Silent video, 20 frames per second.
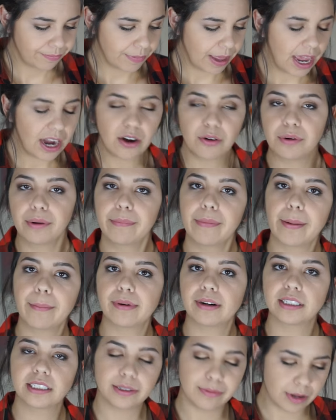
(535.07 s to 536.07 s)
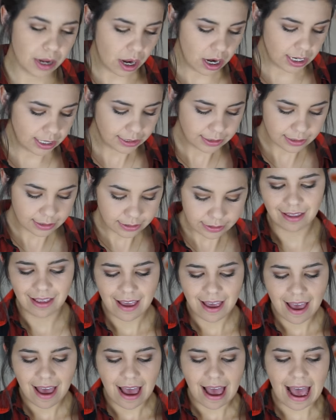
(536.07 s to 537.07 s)
I don't remember to be honest.
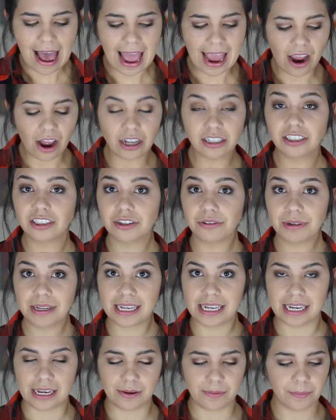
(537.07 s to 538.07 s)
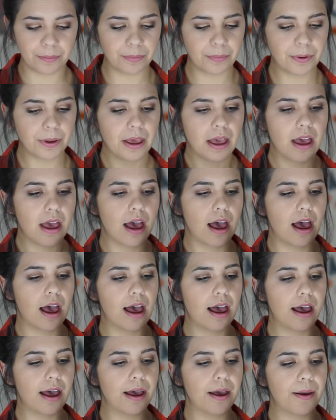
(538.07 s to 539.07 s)
I also keep
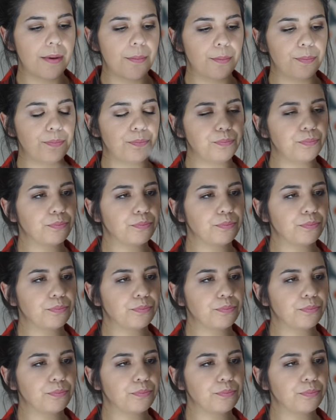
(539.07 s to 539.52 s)
um,